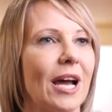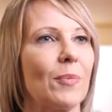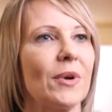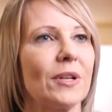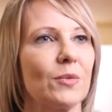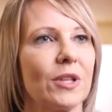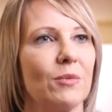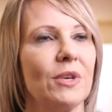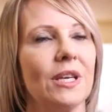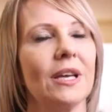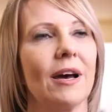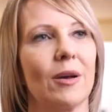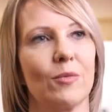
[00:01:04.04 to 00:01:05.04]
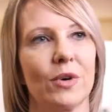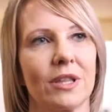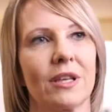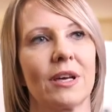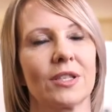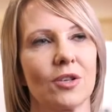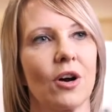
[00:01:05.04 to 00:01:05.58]
what happened with me with
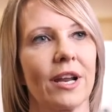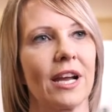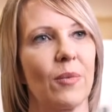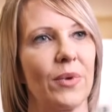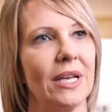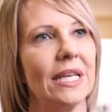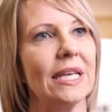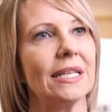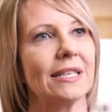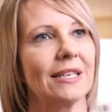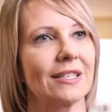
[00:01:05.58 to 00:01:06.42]
starting up Elite,